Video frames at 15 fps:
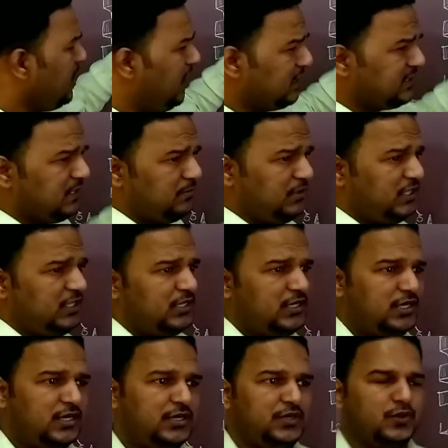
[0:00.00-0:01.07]
assembly,
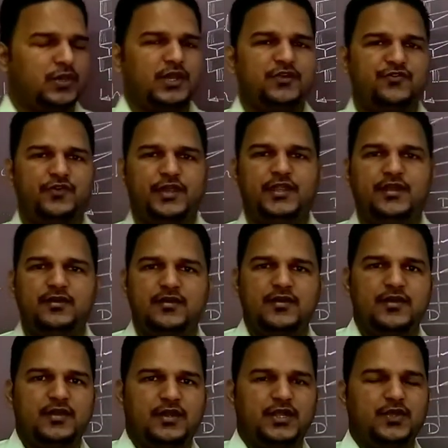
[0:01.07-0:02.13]
uh, you can find
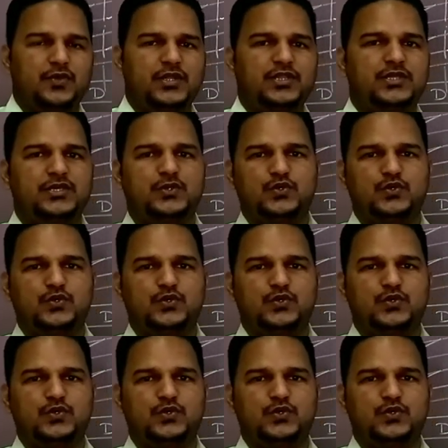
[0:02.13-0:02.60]
during the